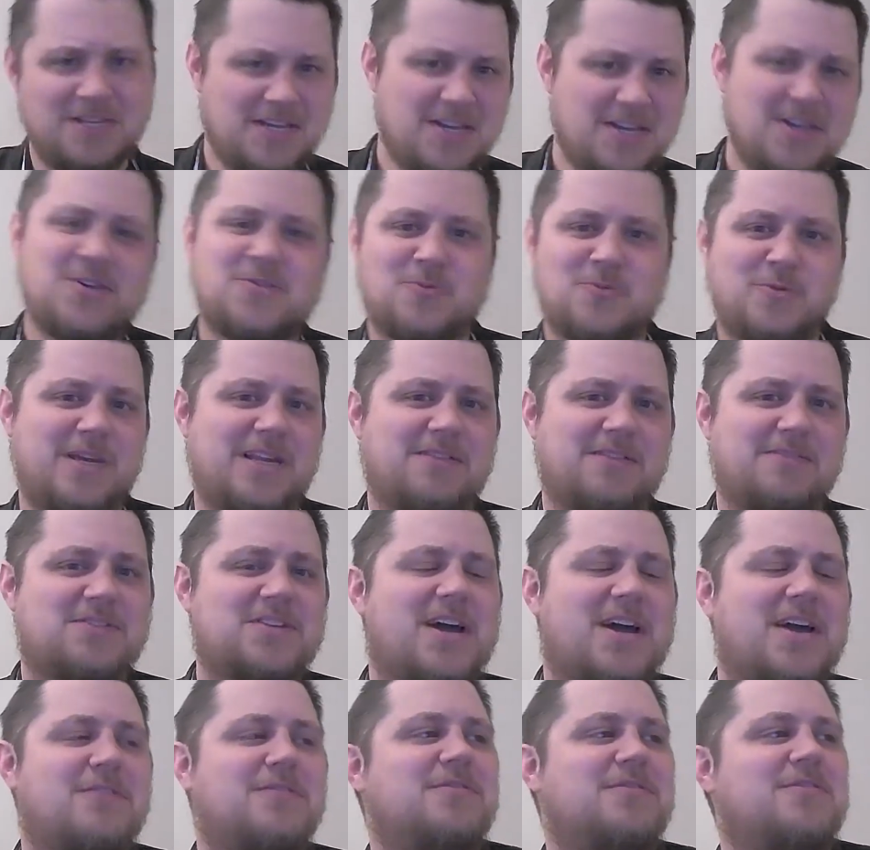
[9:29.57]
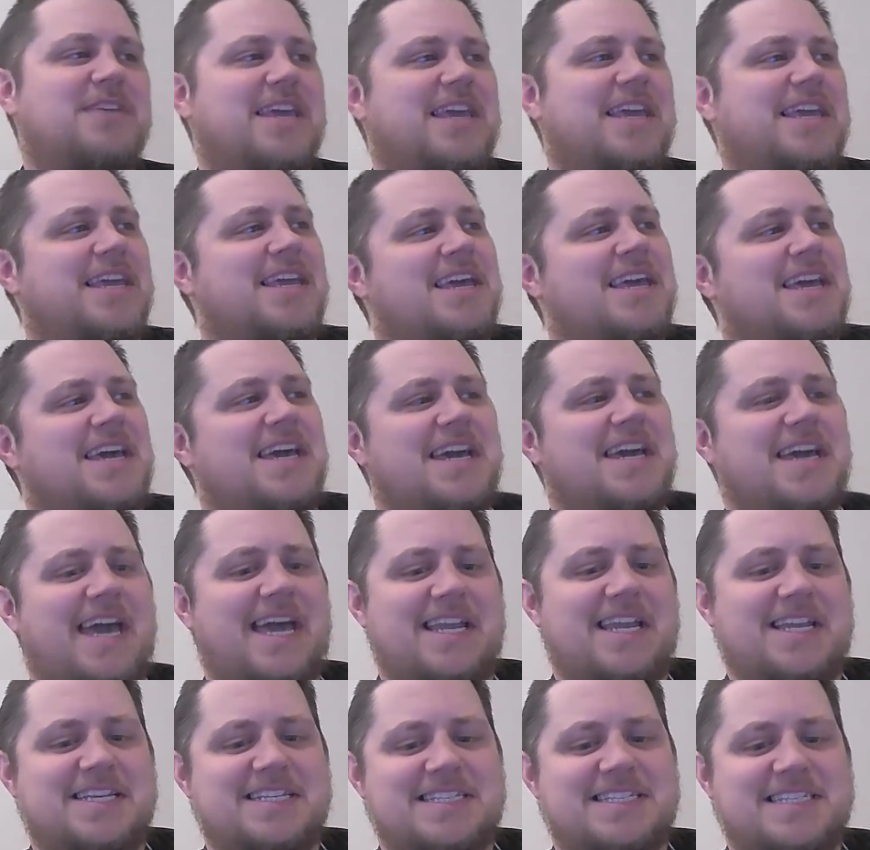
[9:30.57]
Wheel of Time thing,
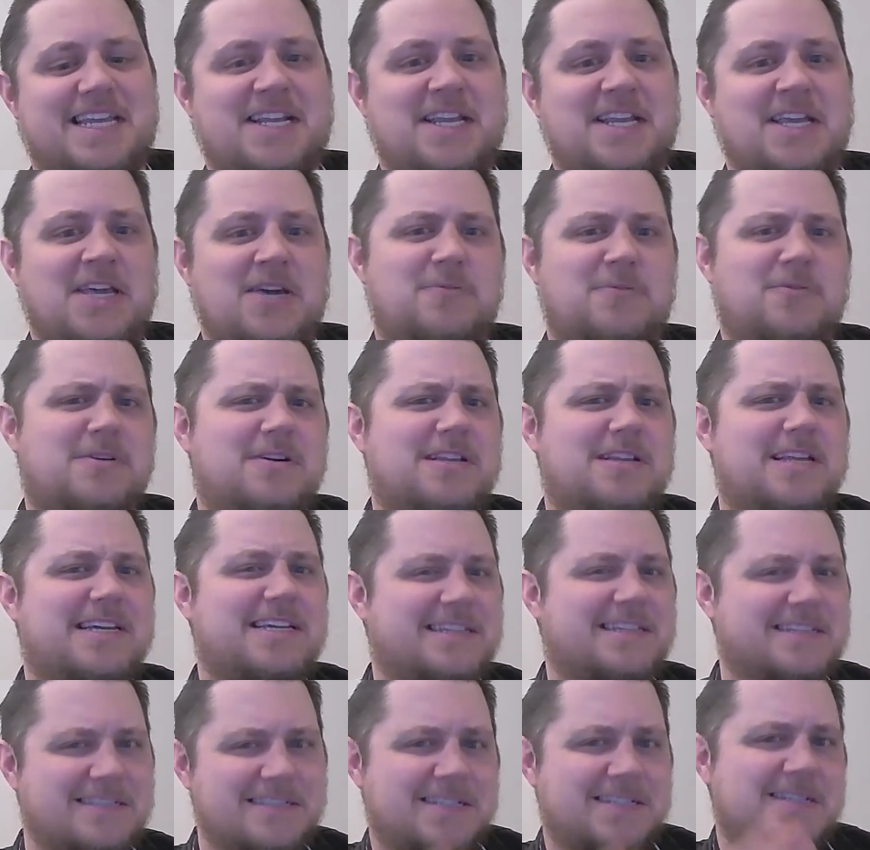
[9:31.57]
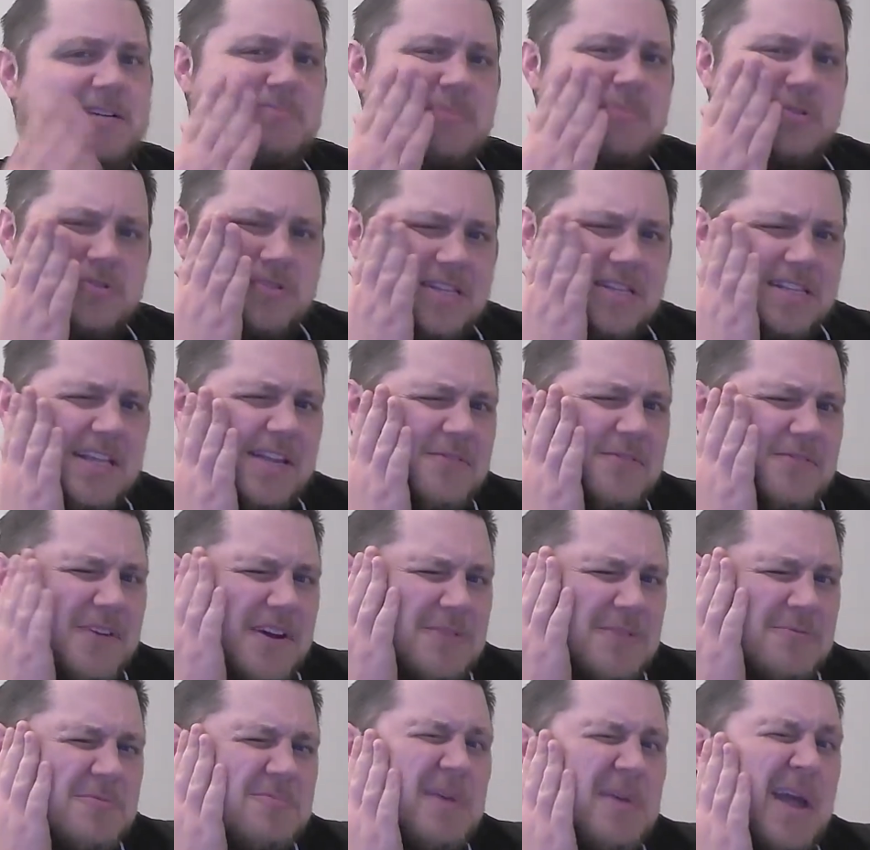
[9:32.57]
and I said, well, I most identify
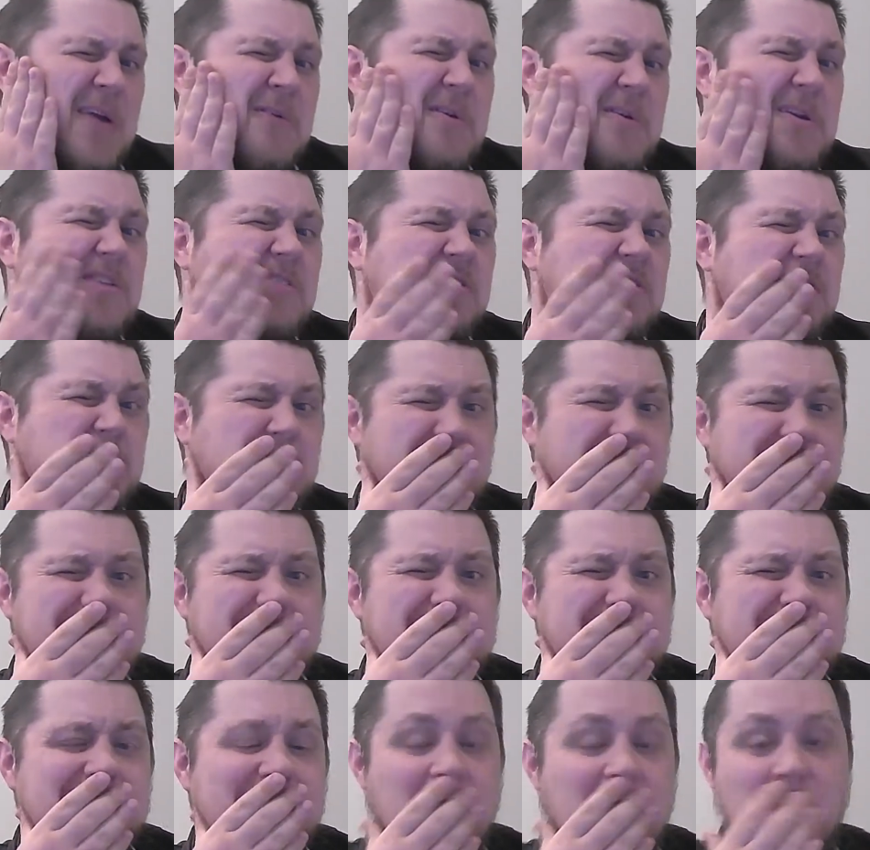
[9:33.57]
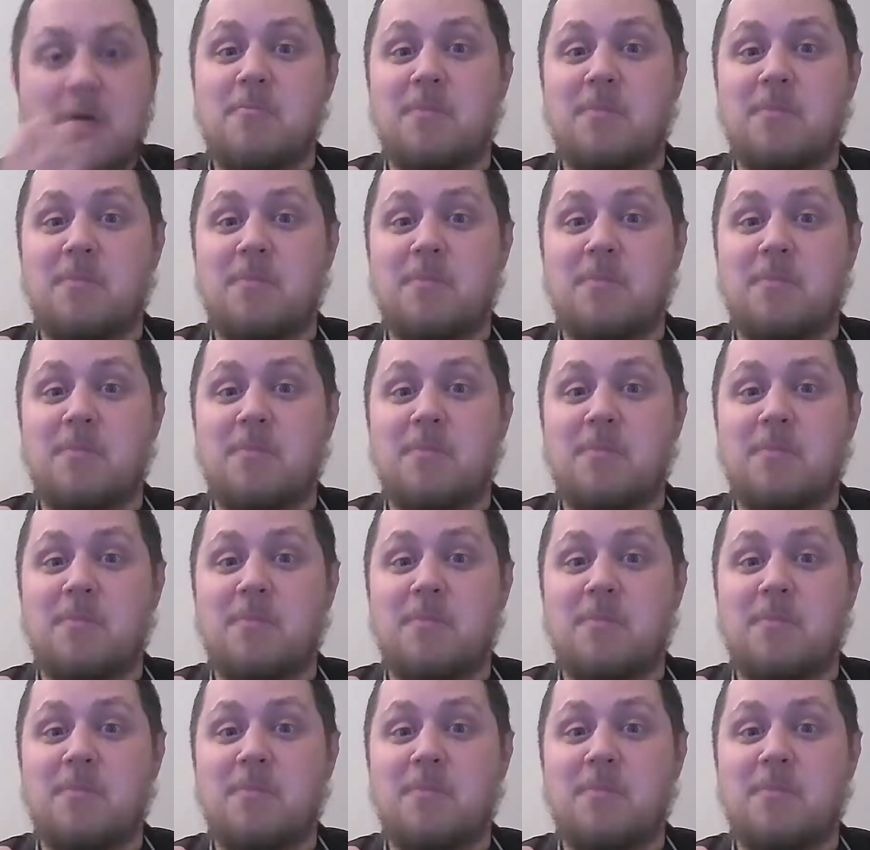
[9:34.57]
with Perrin, if I'm honest.